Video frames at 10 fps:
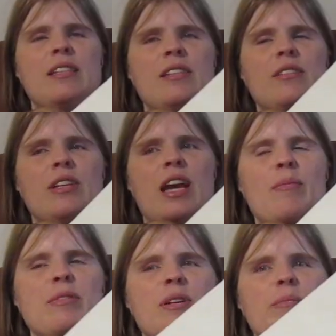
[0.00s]
These are the
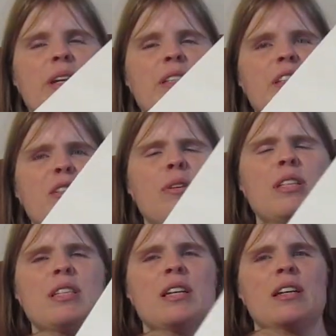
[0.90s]
Amazon Basics
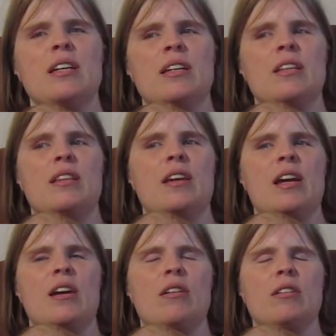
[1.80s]
ones.
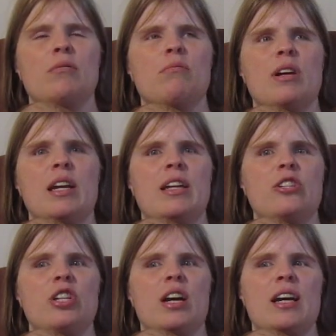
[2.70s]
They are the
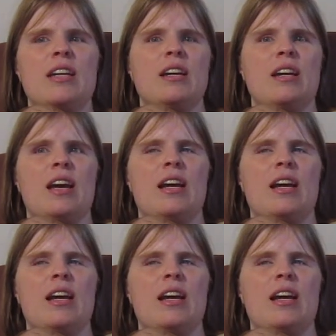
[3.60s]
1-inch kind,